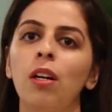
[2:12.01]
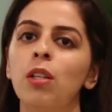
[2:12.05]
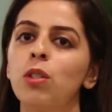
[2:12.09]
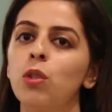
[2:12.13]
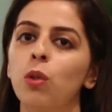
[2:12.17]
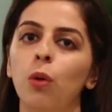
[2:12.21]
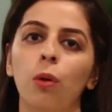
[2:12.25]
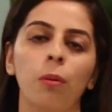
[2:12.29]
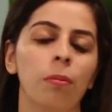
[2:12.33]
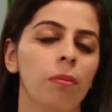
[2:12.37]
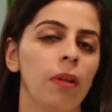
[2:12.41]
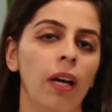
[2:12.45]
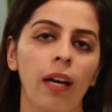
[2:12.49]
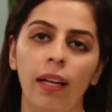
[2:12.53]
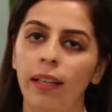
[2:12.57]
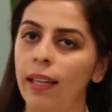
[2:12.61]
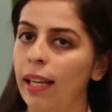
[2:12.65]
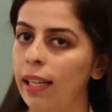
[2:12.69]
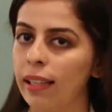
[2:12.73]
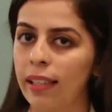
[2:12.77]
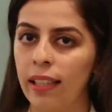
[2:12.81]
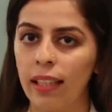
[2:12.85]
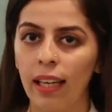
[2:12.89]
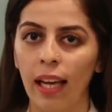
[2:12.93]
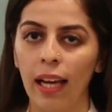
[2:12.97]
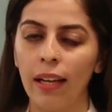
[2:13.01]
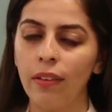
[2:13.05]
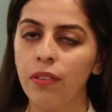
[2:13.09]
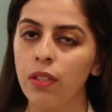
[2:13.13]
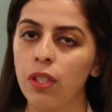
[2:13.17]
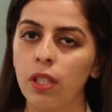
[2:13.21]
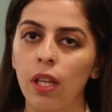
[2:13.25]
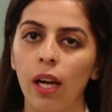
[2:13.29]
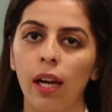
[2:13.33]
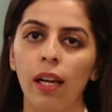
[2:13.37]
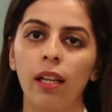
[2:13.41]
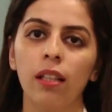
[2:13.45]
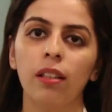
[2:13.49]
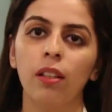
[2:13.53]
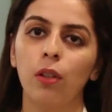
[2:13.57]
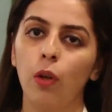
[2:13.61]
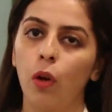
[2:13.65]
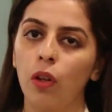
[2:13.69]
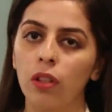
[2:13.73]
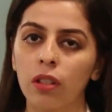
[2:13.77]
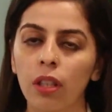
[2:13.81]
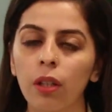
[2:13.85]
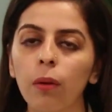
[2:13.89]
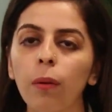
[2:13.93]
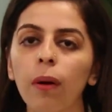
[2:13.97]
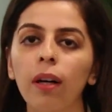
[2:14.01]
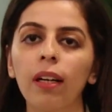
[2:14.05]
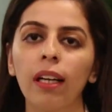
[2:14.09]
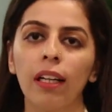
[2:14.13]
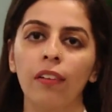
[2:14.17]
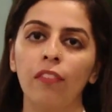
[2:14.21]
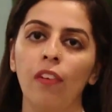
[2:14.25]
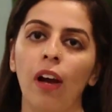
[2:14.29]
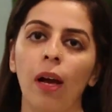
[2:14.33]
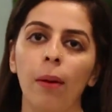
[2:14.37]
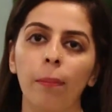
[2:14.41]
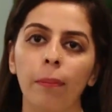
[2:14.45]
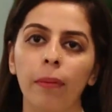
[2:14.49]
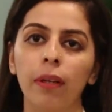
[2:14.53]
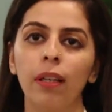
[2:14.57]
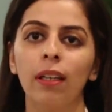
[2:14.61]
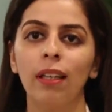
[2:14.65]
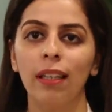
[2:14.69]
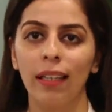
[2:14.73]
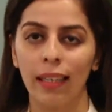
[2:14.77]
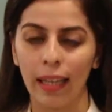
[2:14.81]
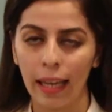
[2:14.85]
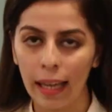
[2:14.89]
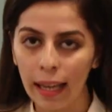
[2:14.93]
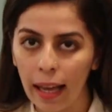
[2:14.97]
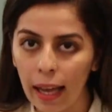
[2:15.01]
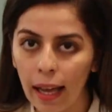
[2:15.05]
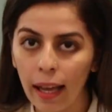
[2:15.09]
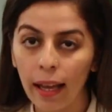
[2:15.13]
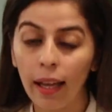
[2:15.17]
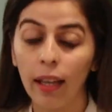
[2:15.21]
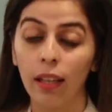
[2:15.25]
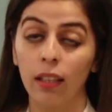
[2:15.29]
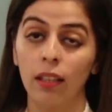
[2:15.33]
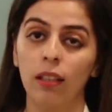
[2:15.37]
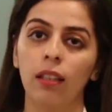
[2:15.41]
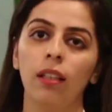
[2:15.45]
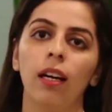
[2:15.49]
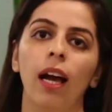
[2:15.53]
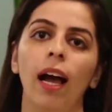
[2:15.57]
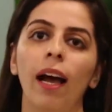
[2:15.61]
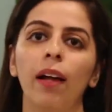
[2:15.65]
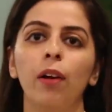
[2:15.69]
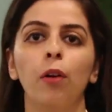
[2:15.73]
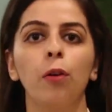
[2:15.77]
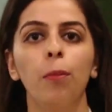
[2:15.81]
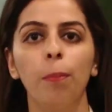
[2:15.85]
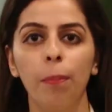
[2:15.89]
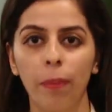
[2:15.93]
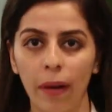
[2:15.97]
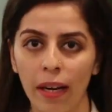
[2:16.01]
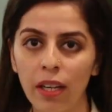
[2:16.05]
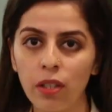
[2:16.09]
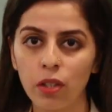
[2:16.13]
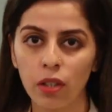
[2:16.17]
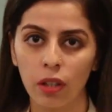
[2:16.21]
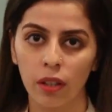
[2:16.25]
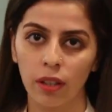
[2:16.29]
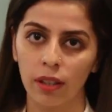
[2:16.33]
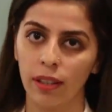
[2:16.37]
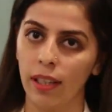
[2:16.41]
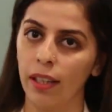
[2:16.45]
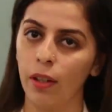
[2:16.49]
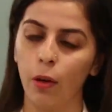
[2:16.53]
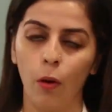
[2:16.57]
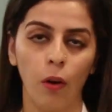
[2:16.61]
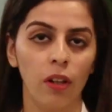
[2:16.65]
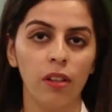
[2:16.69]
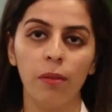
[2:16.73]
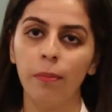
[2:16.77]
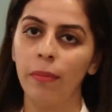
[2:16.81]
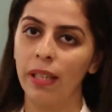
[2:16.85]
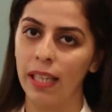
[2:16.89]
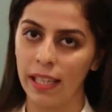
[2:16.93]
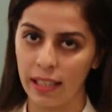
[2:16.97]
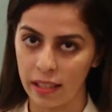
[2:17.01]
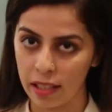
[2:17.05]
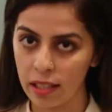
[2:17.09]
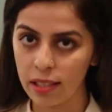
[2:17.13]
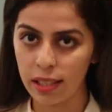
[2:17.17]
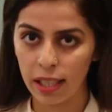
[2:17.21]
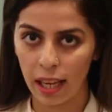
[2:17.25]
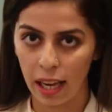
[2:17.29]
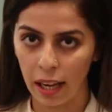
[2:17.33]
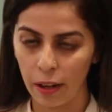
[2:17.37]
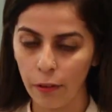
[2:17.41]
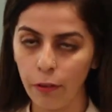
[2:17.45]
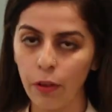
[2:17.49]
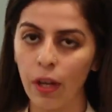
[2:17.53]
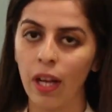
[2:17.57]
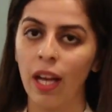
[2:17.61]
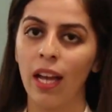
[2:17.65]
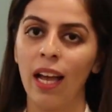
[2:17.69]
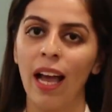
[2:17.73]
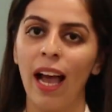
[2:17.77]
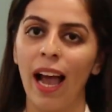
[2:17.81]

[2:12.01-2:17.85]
So the unhealthy lifestyle, the toxic work environment and the add-on pressure that all the millennials have